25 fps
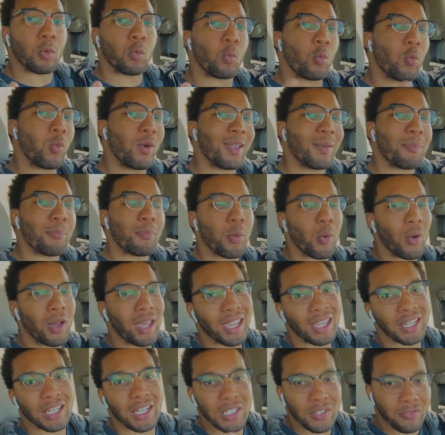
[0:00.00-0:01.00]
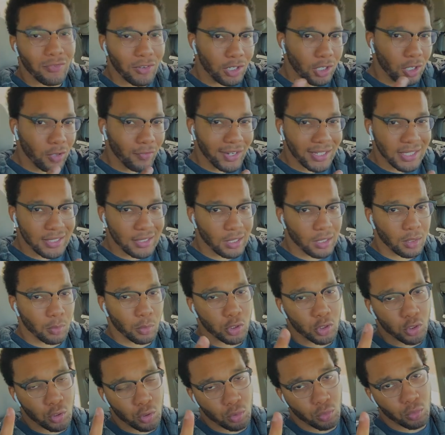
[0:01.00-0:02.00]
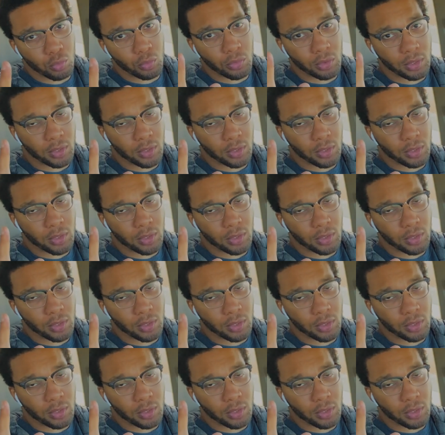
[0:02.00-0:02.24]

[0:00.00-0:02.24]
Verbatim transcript: What point in this video resonated with you